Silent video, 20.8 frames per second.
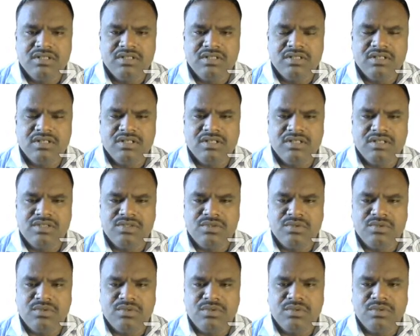
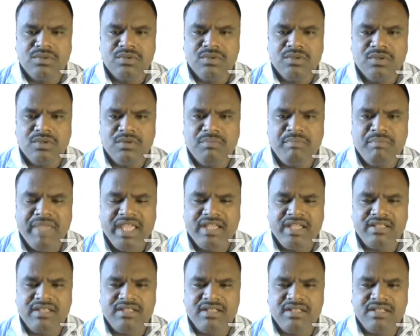to make
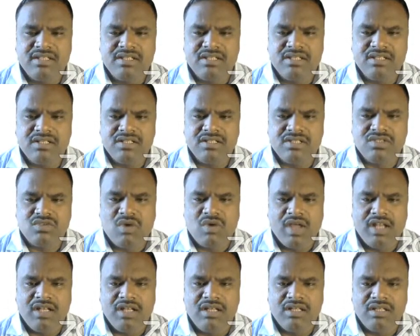the
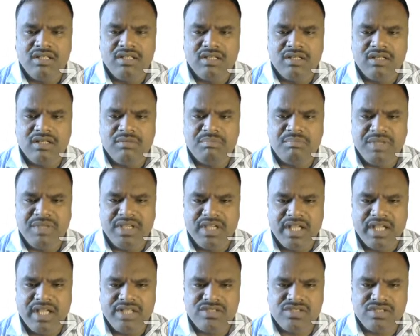soil
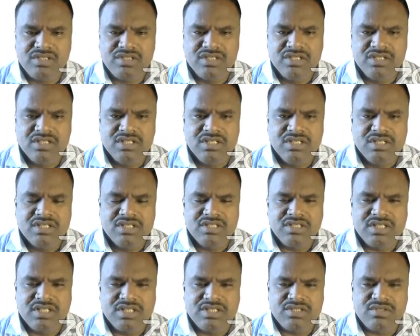pH
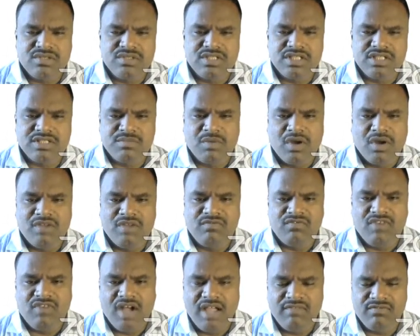6 to
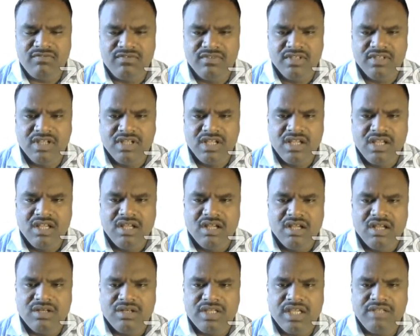6.5,
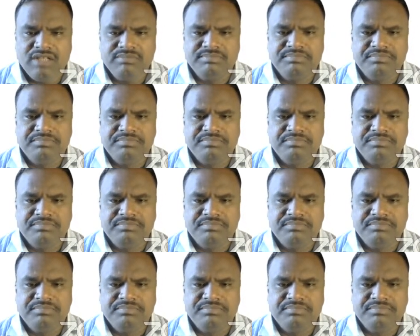okay.